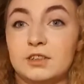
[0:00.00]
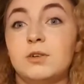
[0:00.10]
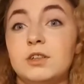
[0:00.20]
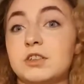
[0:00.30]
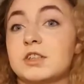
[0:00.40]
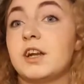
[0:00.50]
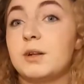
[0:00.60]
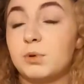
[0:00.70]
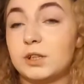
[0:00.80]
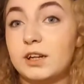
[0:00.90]
So I just thought
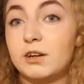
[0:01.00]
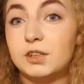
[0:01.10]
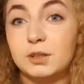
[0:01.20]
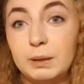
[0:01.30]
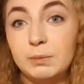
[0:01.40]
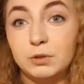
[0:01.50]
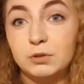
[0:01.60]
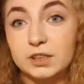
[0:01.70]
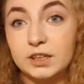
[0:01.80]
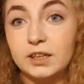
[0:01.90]
I'd point that out to the people
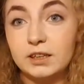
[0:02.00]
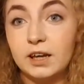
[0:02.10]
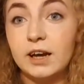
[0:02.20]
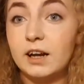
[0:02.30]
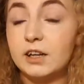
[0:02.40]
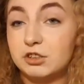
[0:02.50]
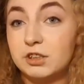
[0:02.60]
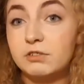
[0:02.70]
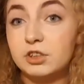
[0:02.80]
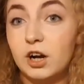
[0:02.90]
who say that I
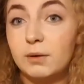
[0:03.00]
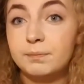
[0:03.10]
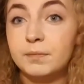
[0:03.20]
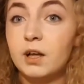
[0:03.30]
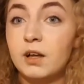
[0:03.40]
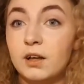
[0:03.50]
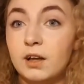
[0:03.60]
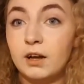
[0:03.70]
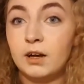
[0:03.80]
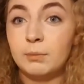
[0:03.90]
should have a job.
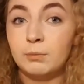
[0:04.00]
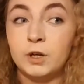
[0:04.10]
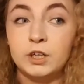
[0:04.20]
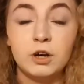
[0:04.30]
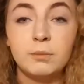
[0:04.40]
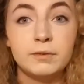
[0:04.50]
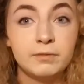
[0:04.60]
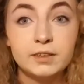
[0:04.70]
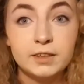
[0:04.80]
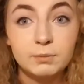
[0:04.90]
When do you want me
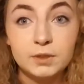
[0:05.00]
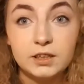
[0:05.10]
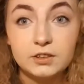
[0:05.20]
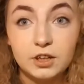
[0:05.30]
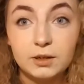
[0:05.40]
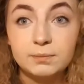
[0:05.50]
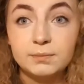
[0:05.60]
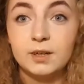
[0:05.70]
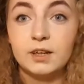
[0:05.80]
to find time to get a job?